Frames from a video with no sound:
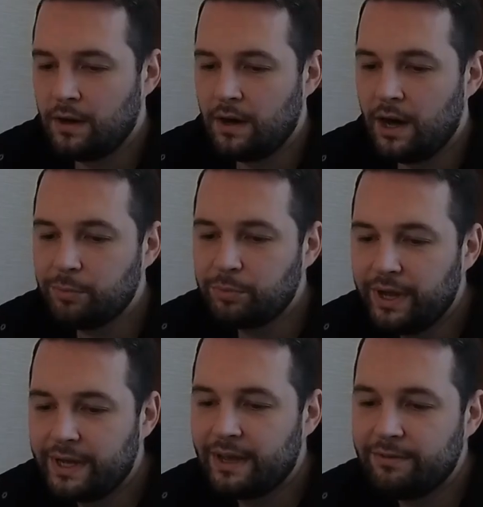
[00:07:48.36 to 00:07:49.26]

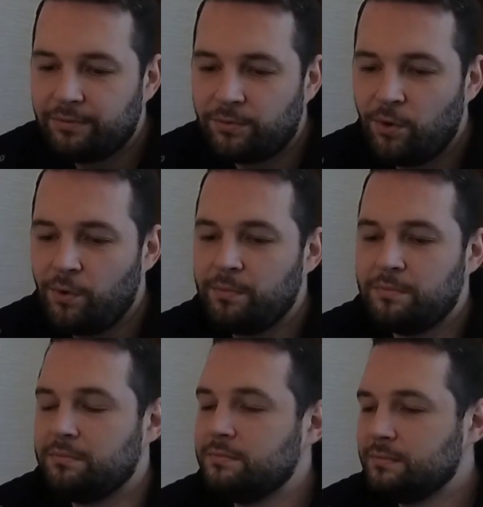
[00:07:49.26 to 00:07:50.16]
RPA came
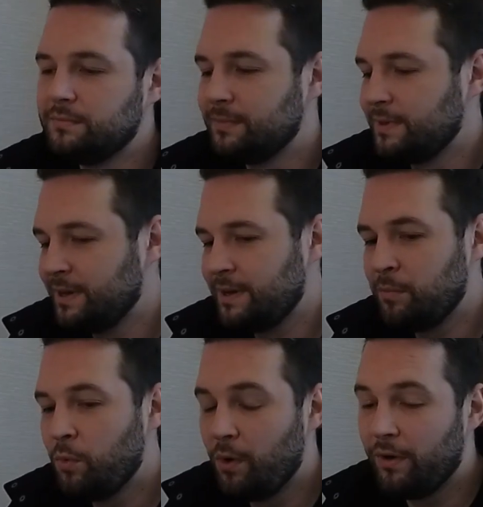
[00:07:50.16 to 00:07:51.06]
from
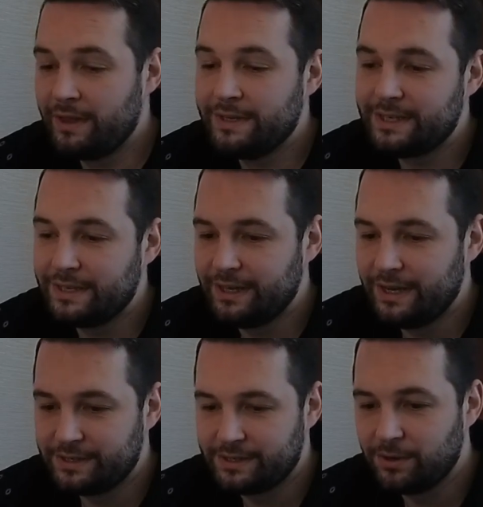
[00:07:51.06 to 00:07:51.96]
more than 10
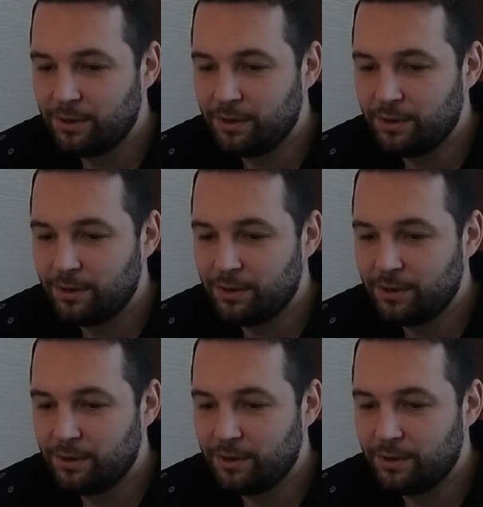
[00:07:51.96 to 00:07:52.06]
years